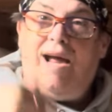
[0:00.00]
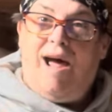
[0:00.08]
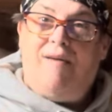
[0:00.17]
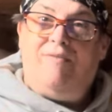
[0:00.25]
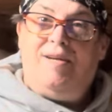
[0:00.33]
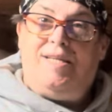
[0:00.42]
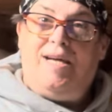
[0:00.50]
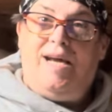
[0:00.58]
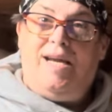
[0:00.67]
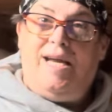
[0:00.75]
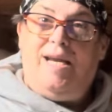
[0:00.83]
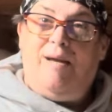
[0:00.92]
Haven't
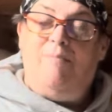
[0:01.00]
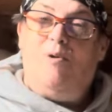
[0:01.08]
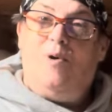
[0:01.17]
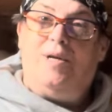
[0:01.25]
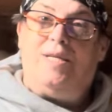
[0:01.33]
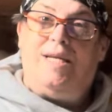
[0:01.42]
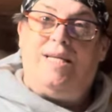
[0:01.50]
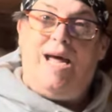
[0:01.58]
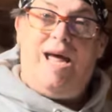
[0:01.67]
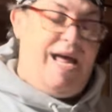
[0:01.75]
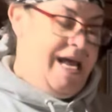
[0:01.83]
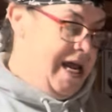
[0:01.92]
done any more
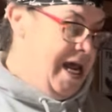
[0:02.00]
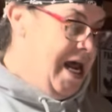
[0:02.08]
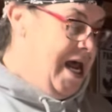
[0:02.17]
today,